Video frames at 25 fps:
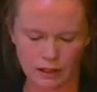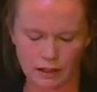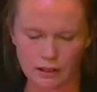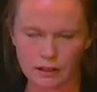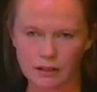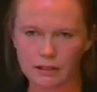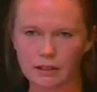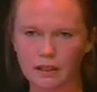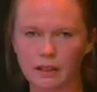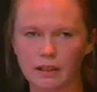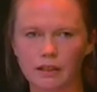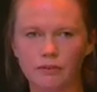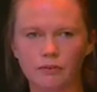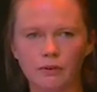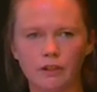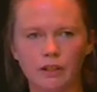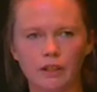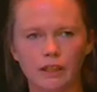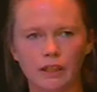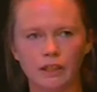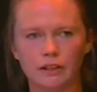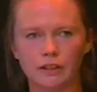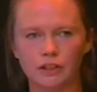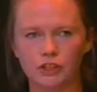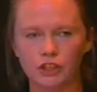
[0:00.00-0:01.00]
So if we
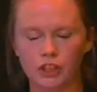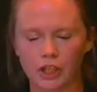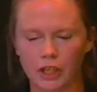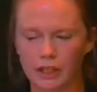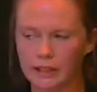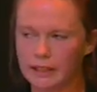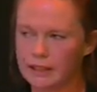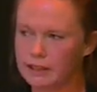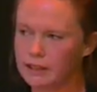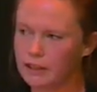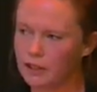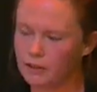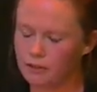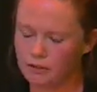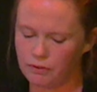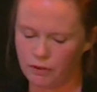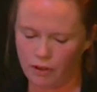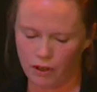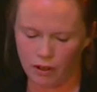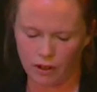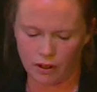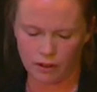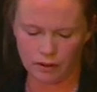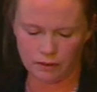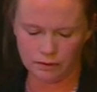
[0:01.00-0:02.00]
look at the journey so
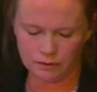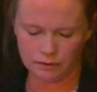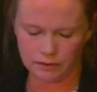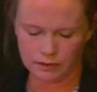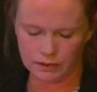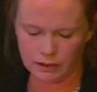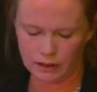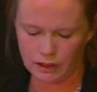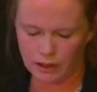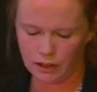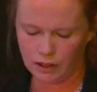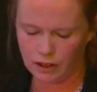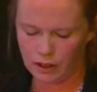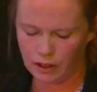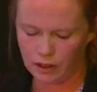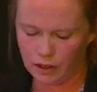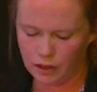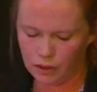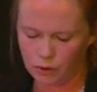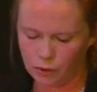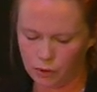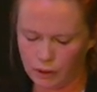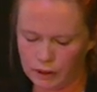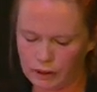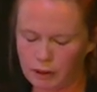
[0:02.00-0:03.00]
far,
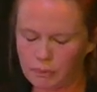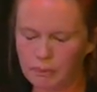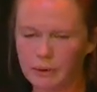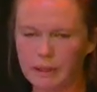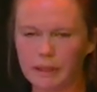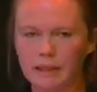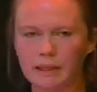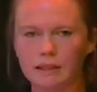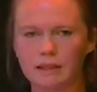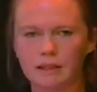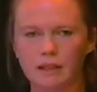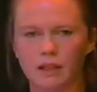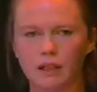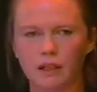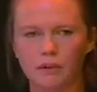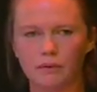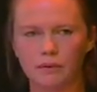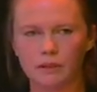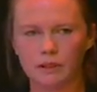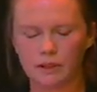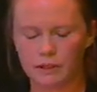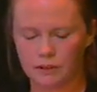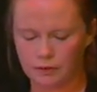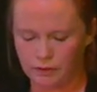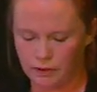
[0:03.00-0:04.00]
when the PSR
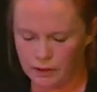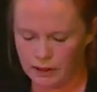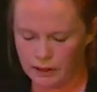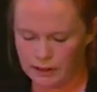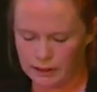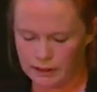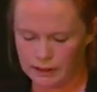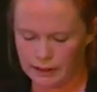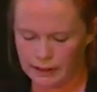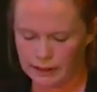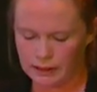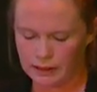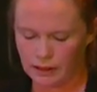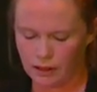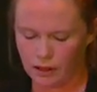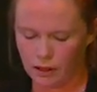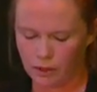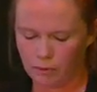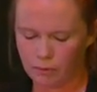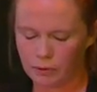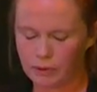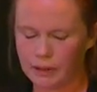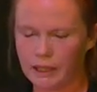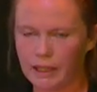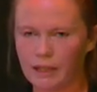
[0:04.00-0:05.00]
was first set
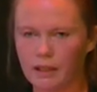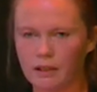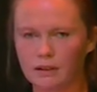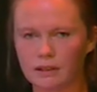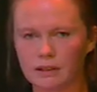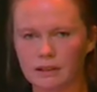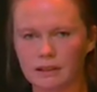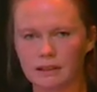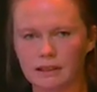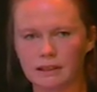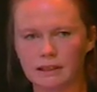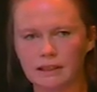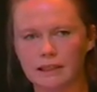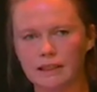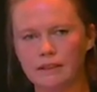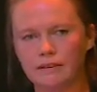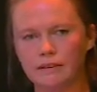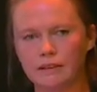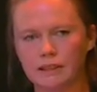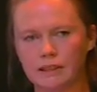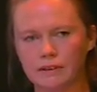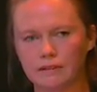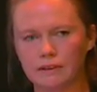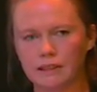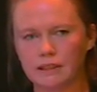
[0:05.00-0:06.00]
up, we held a
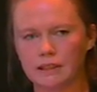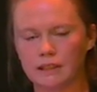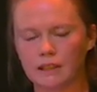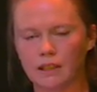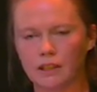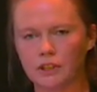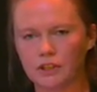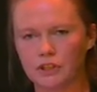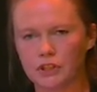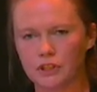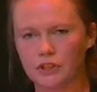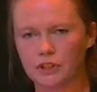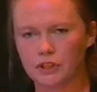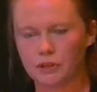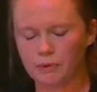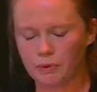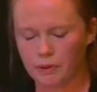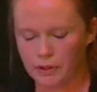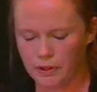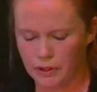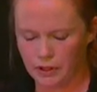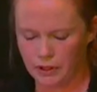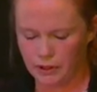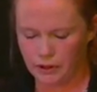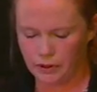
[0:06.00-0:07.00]
series of discussions
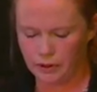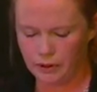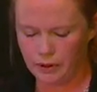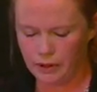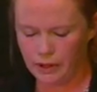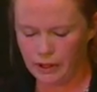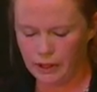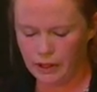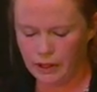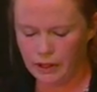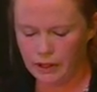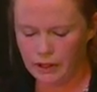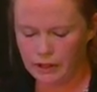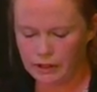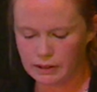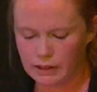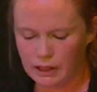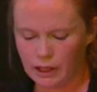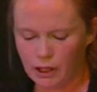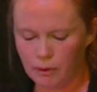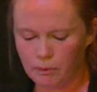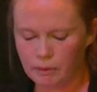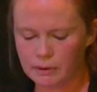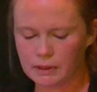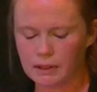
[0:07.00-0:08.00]
with you to
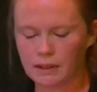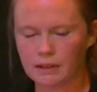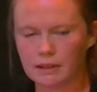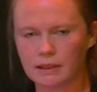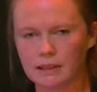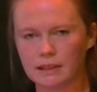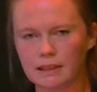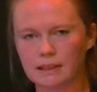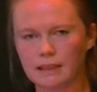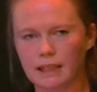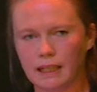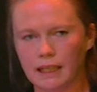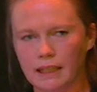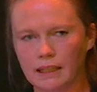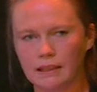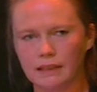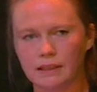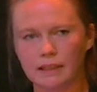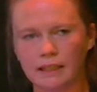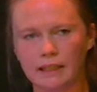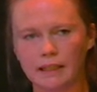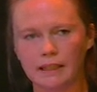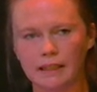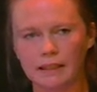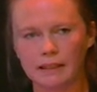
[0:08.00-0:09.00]
help us understand the
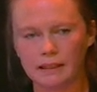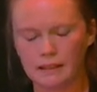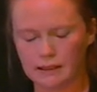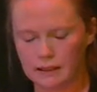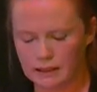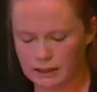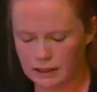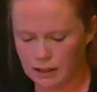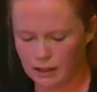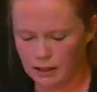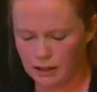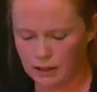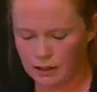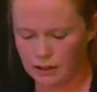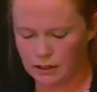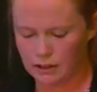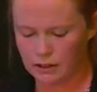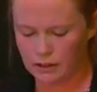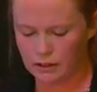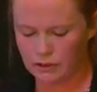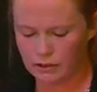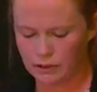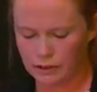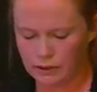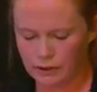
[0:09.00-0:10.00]
key concerns
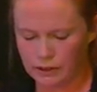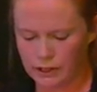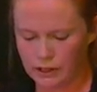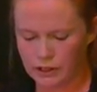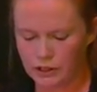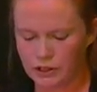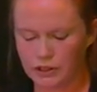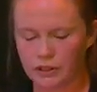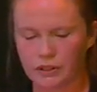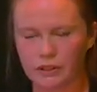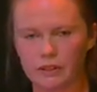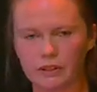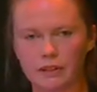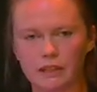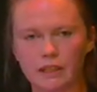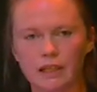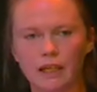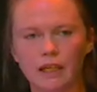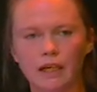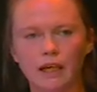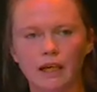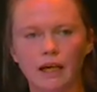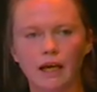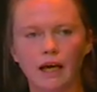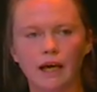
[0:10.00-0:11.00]
and the real issues,
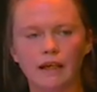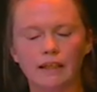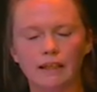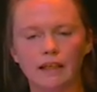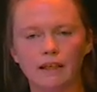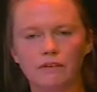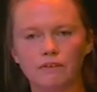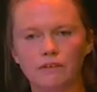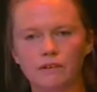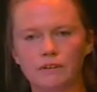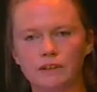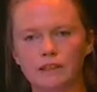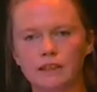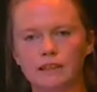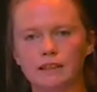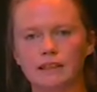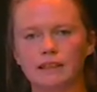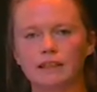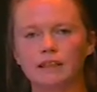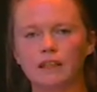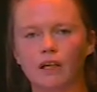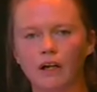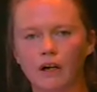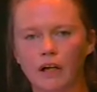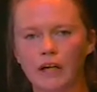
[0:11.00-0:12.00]
and therefore to
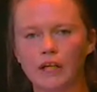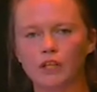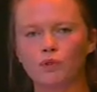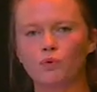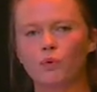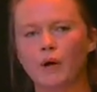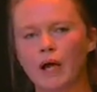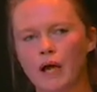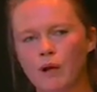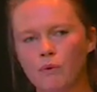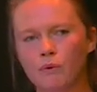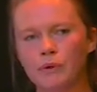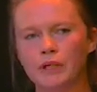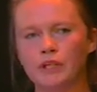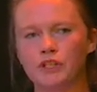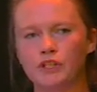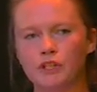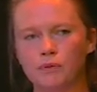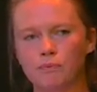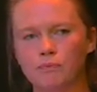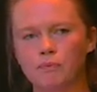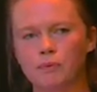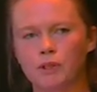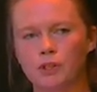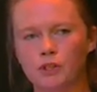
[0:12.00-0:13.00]
decide where we
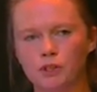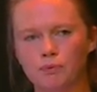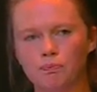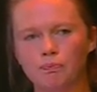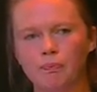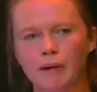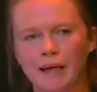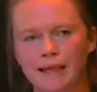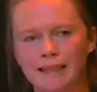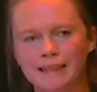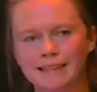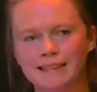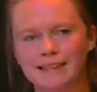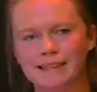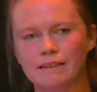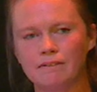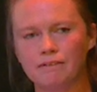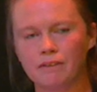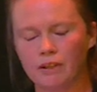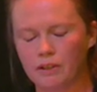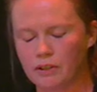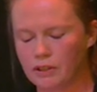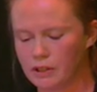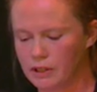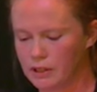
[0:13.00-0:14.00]
could best
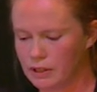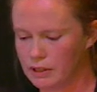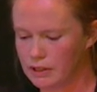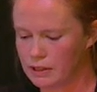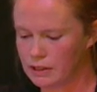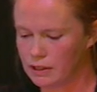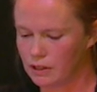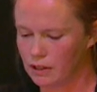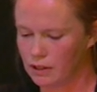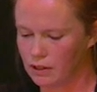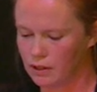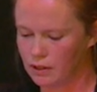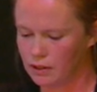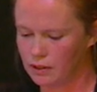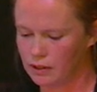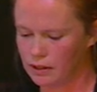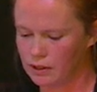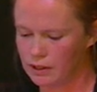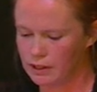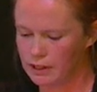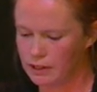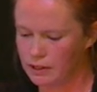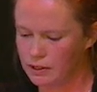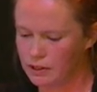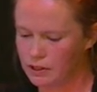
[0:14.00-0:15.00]
focus our
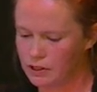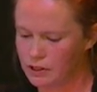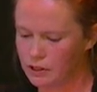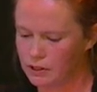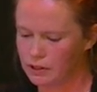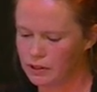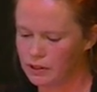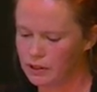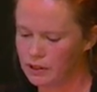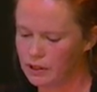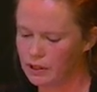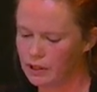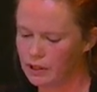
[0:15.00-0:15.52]
attention.